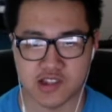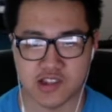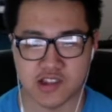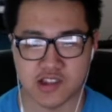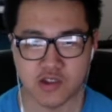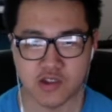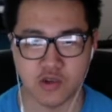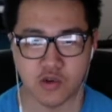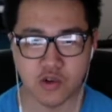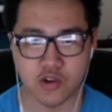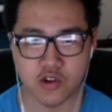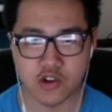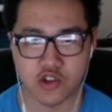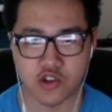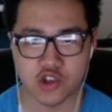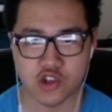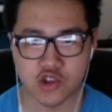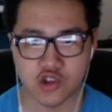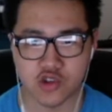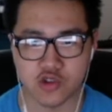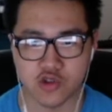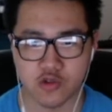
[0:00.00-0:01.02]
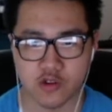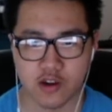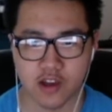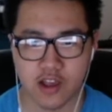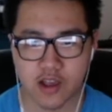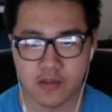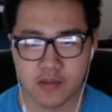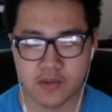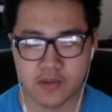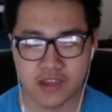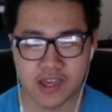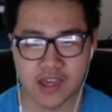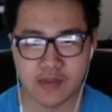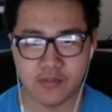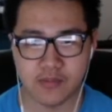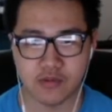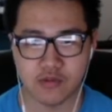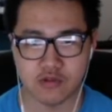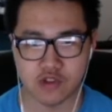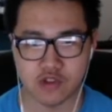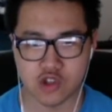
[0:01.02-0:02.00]
in order to be
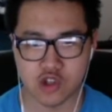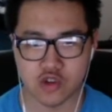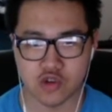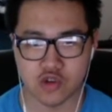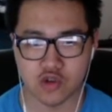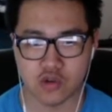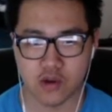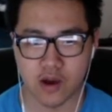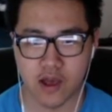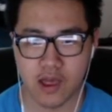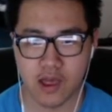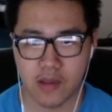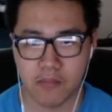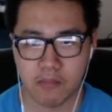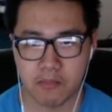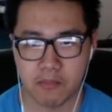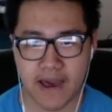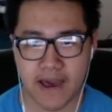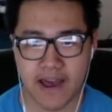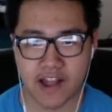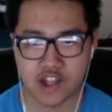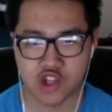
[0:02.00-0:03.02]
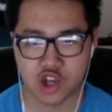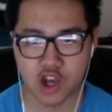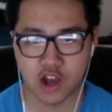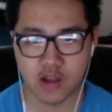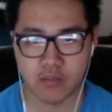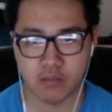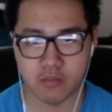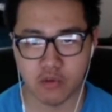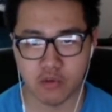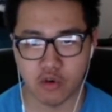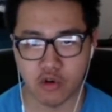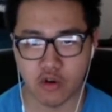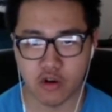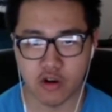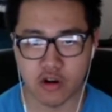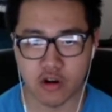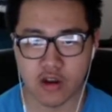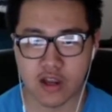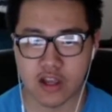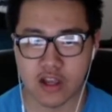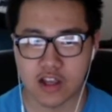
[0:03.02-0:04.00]
able to match on
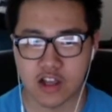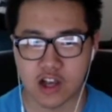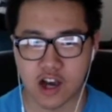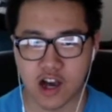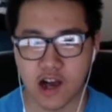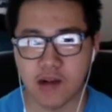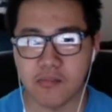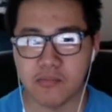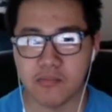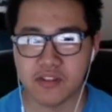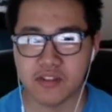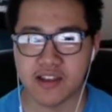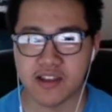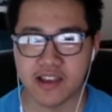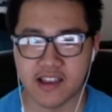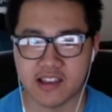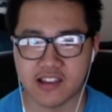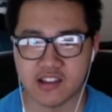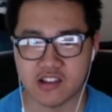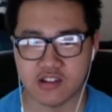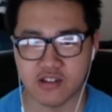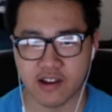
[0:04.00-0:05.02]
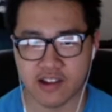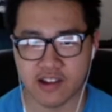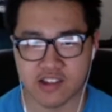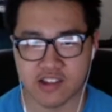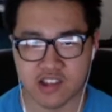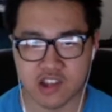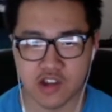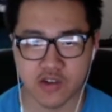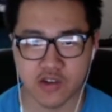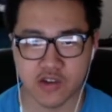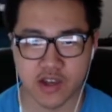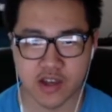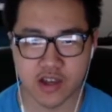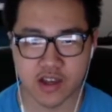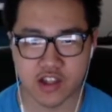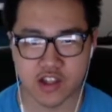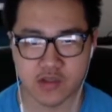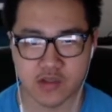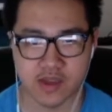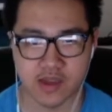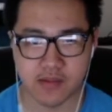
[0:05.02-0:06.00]
more complex
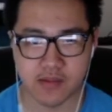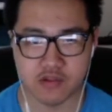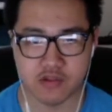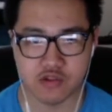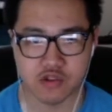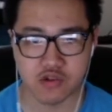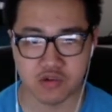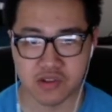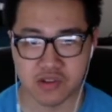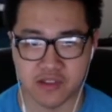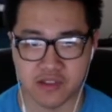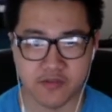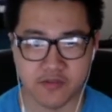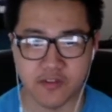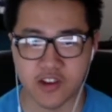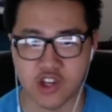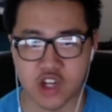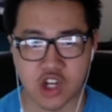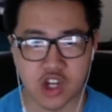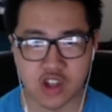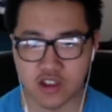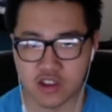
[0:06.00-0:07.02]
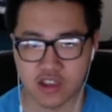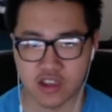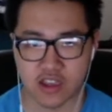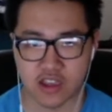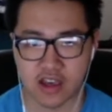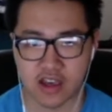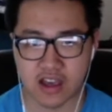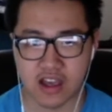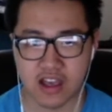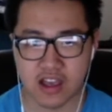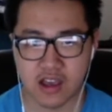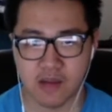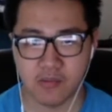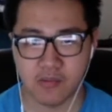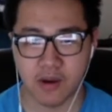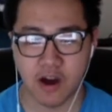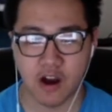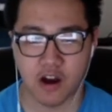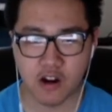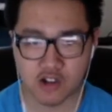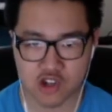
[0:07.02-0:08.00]
criteria to be able to efficiently
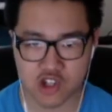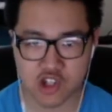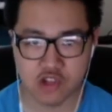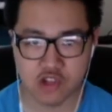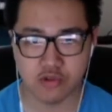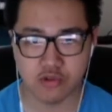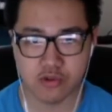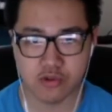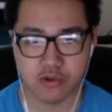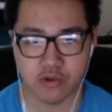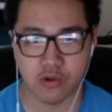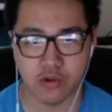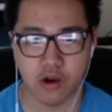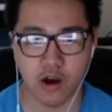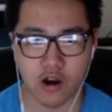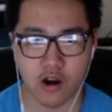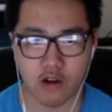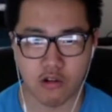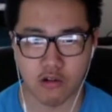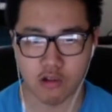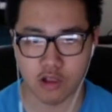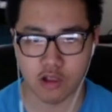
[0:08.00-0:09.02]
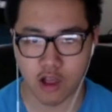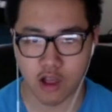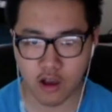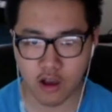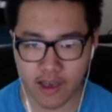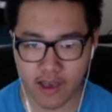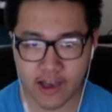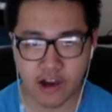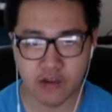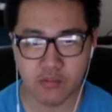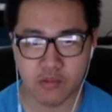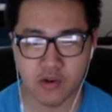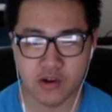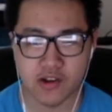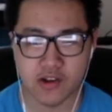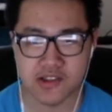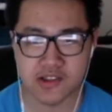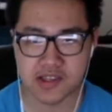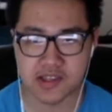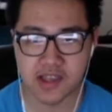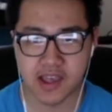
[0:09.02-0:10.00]
parse through our long
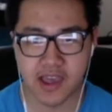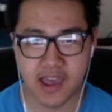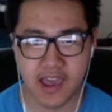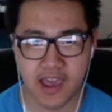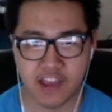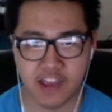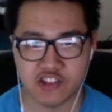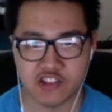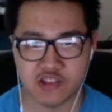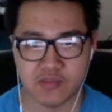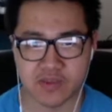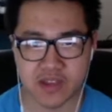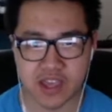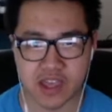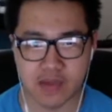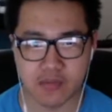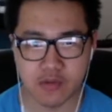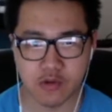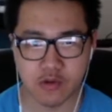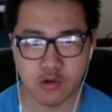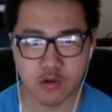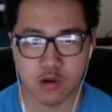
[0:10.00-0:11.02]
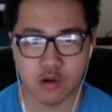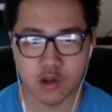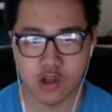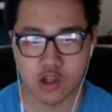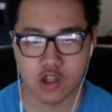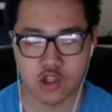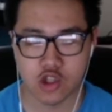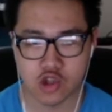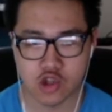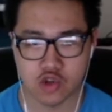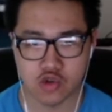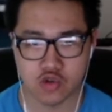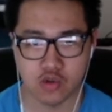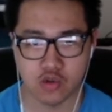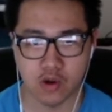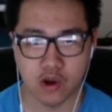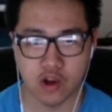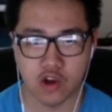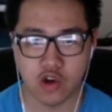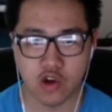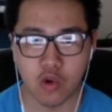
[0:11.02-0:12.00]
outputs and to be able
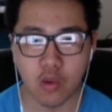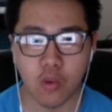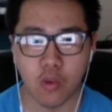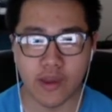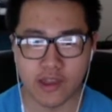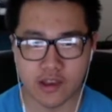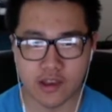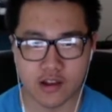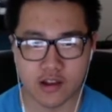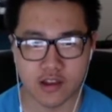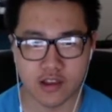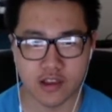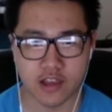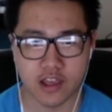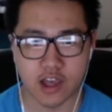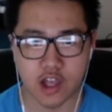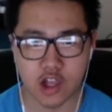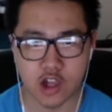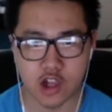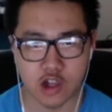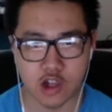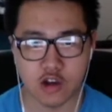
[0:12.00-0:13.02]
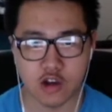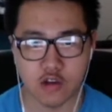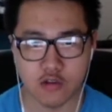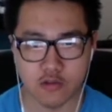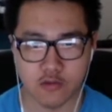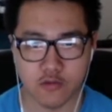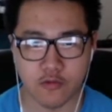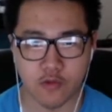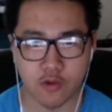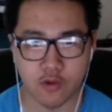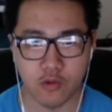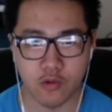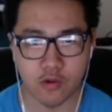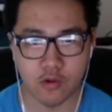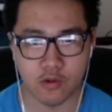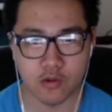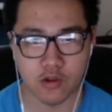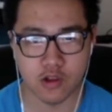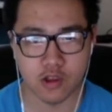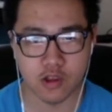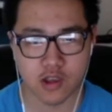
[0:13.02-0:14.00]
to quickly look for what
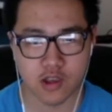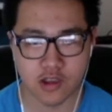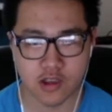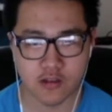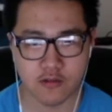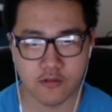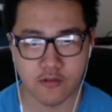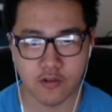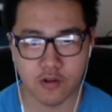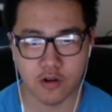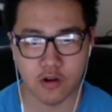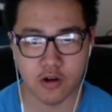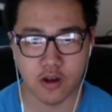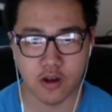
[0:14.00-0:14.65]
we're looking for